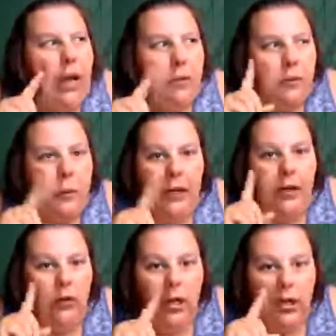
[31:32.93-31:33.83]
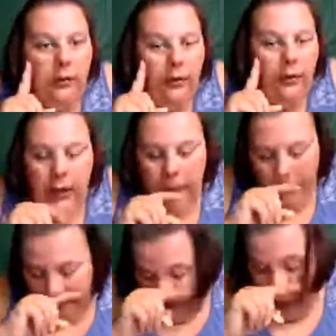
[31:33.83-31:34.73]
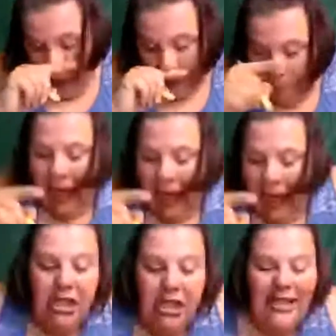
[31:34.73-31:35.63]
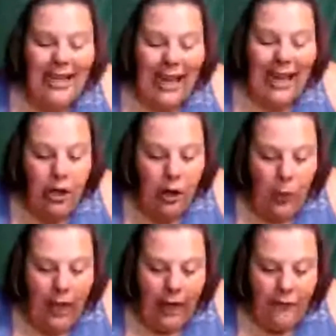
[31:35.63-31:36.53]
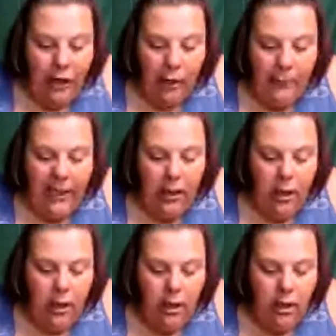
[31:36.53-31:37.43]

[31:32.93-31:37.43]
I'm just waiting on a few more packages that I know I have coming.